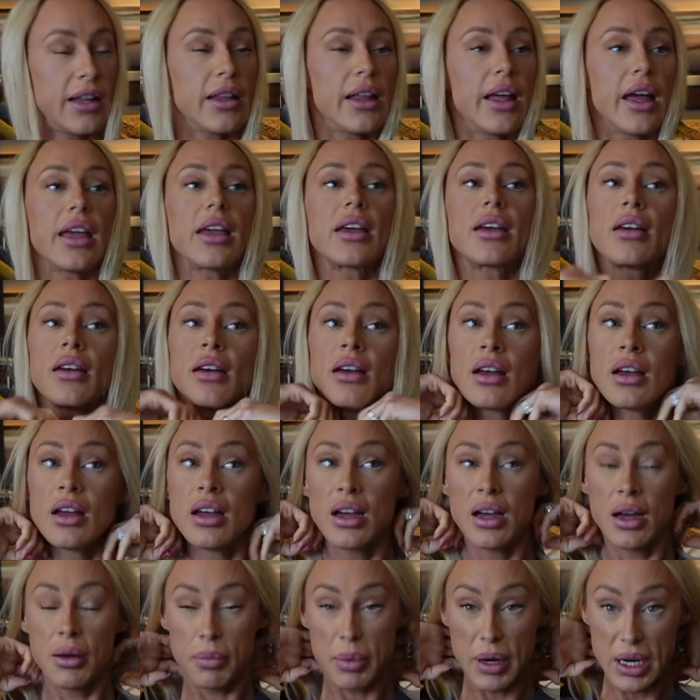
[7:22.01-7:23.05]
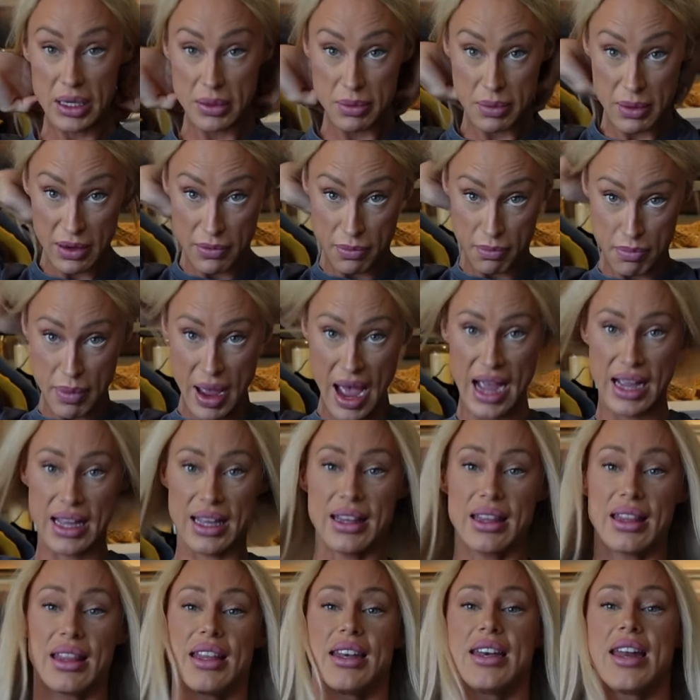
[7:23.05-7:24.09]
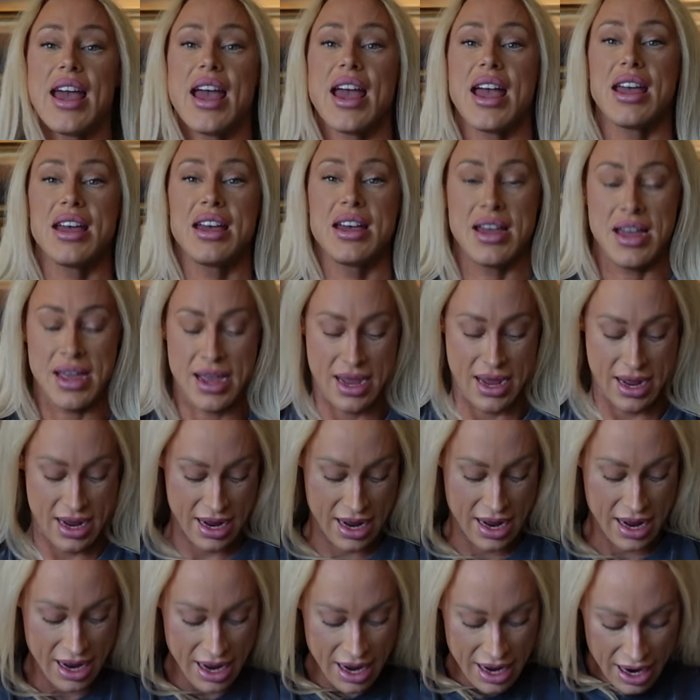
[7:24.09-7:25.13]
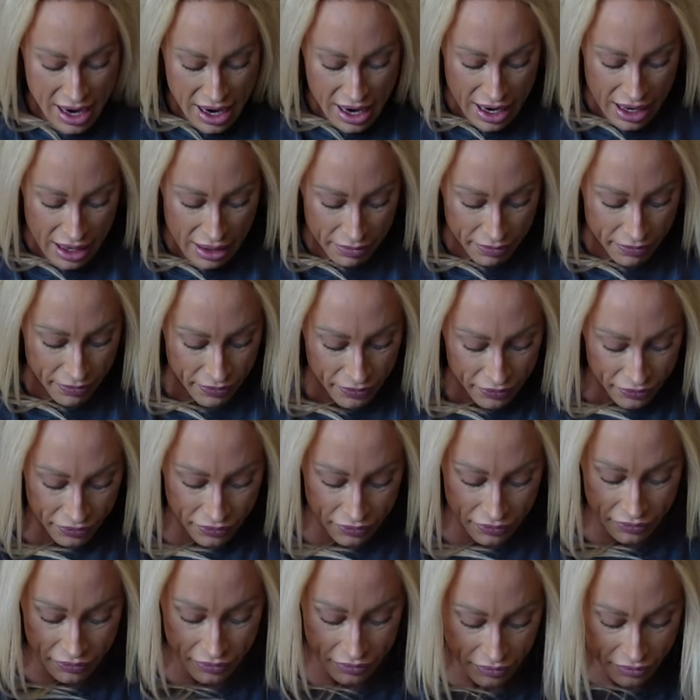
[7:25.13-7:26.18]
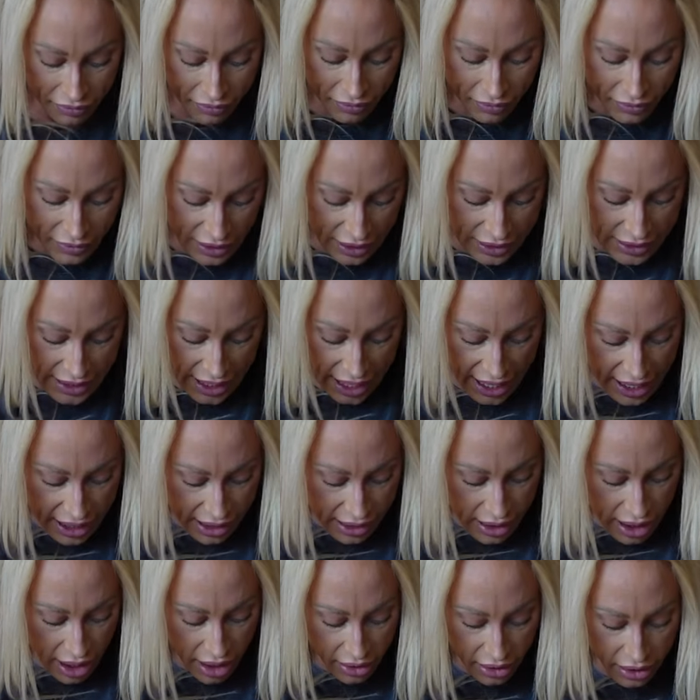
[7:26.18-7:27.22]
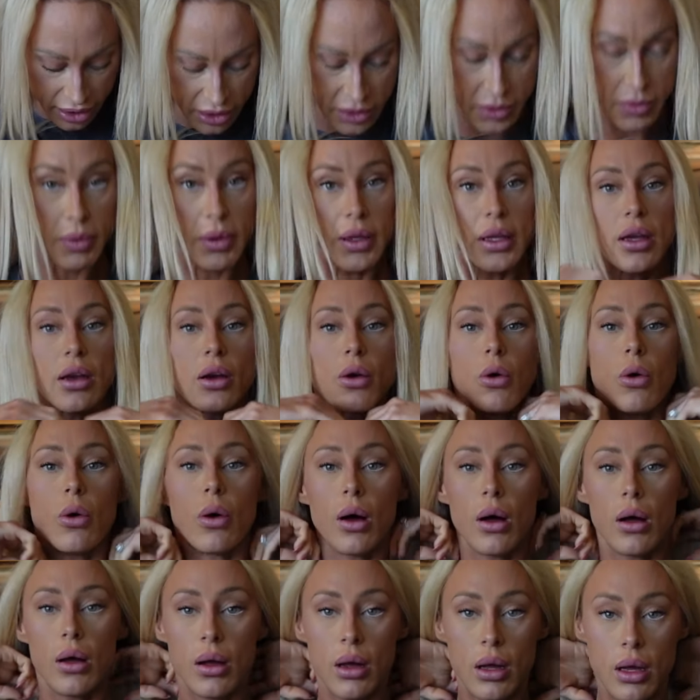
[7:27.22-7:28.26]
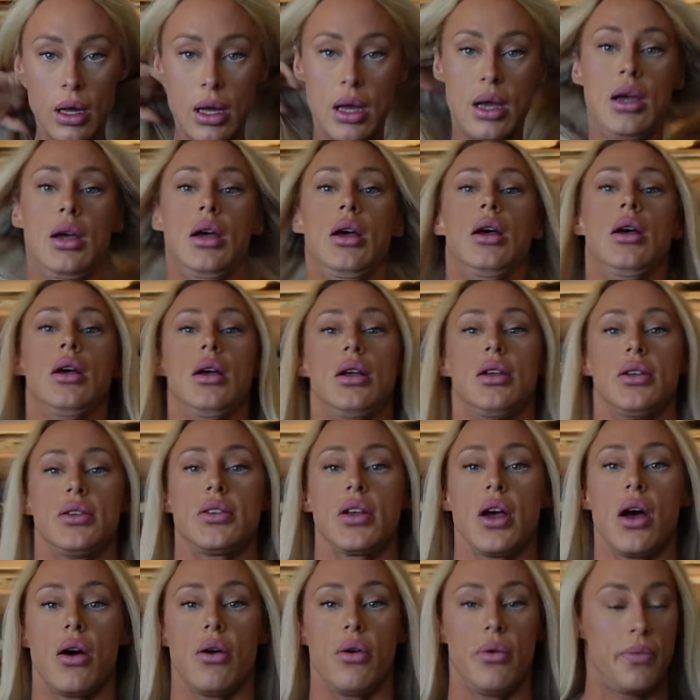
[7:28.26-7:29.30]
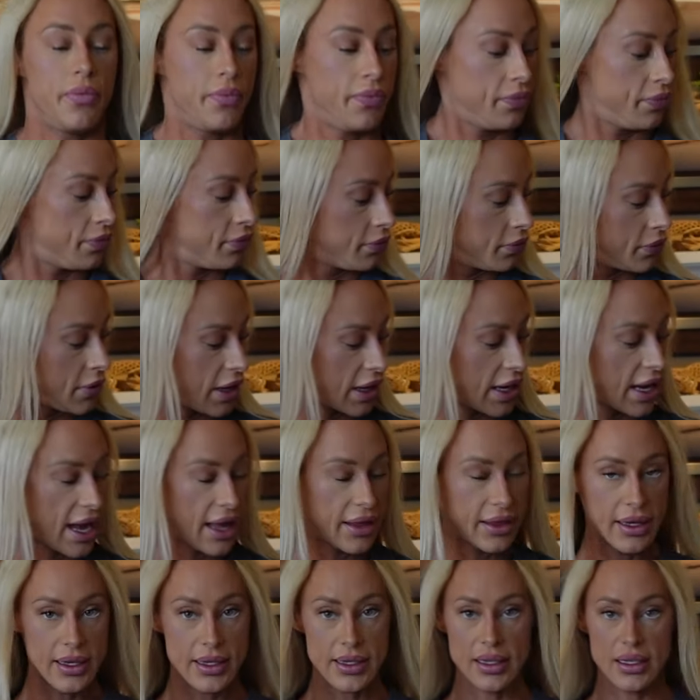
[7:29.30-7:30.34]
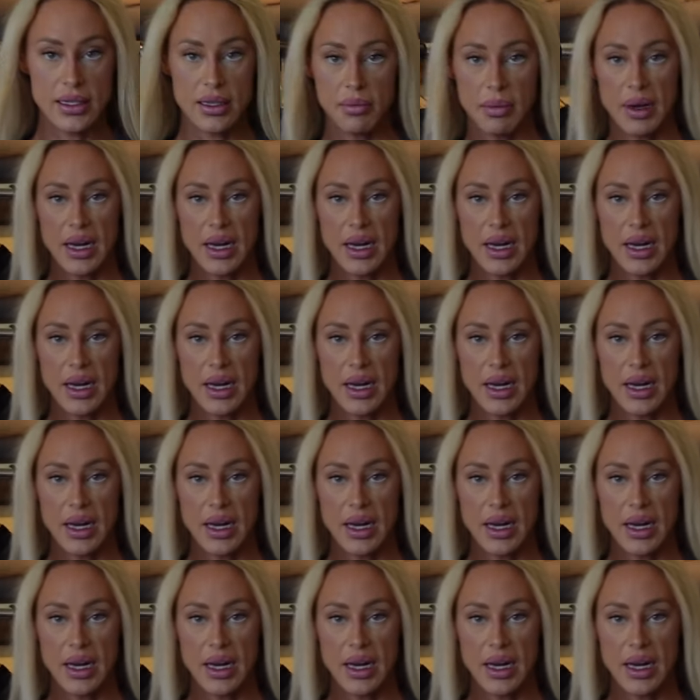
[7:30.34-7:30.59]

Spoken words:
of like brings me back in the day. The tan color is really cool. So again, this is a